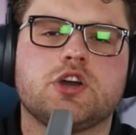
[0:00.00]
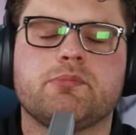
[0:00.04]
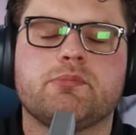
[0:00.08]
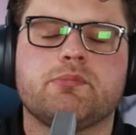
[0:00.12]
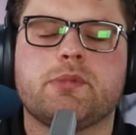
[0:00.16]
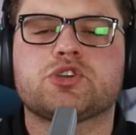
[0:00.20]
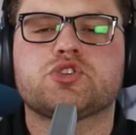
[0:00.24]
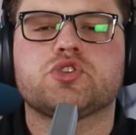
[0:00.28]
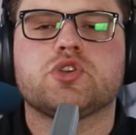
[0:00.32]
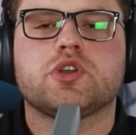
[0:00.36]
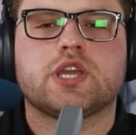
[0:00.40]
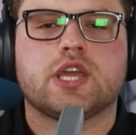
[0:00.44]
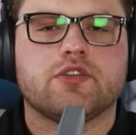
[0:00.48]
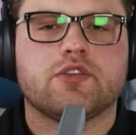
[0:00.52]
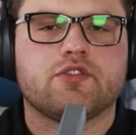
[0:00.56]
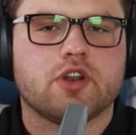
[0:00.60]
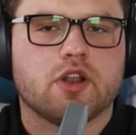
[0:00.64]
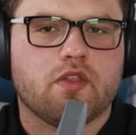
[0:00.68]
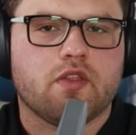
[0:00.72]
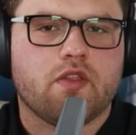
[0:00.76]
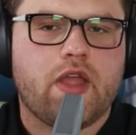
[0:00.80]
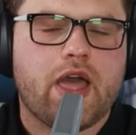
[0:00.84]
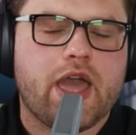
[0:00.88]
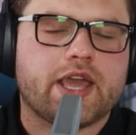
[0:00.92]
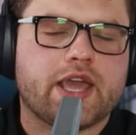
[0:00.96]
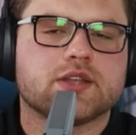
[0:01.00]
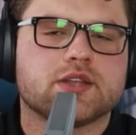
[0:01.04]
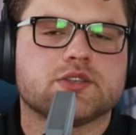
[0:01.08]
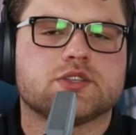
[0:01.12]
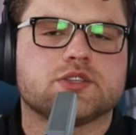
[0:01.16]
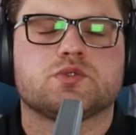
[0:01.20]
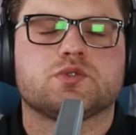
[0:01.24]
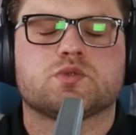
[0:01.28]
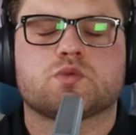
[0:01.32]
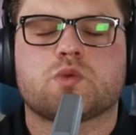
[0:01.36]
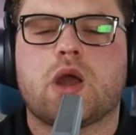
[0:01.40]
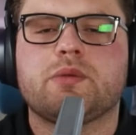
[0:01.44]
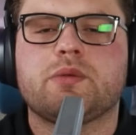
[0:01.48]
make sure to give it a like and
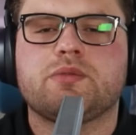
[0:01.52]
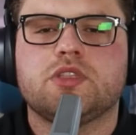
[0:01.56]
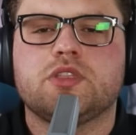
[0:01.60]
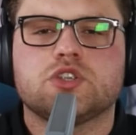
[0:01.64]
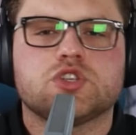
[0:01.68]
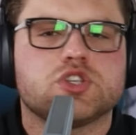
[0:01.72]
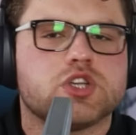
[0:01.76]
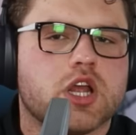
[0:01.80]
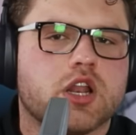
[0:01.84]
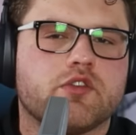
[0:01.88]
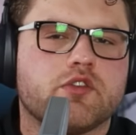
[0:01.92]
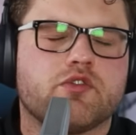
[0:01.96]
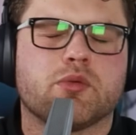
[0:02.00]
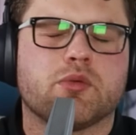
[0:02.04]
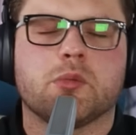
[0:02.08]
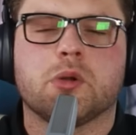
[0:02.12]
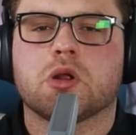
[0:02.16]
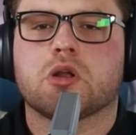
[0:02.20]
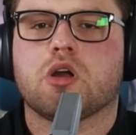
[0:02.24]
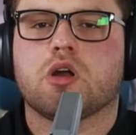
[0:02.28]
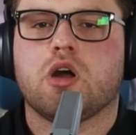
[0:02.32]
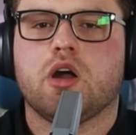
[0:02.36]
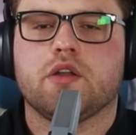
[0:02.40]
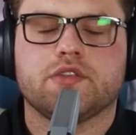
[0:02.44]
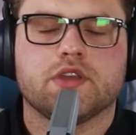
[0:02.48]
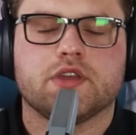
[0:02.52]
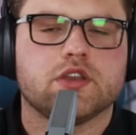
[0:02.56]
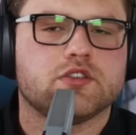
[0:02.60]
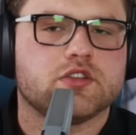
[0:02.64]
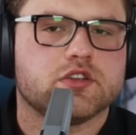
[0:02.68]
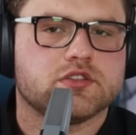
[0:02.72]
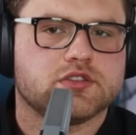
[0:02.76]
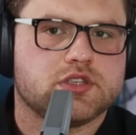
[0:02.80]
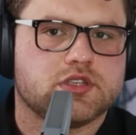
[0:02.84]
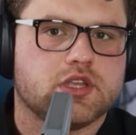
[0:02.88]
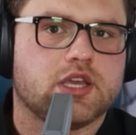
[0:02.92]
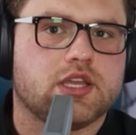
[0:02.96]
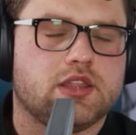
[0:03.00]
subscribe to the channel for more content
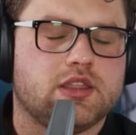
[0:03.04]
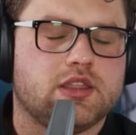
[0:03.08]
just like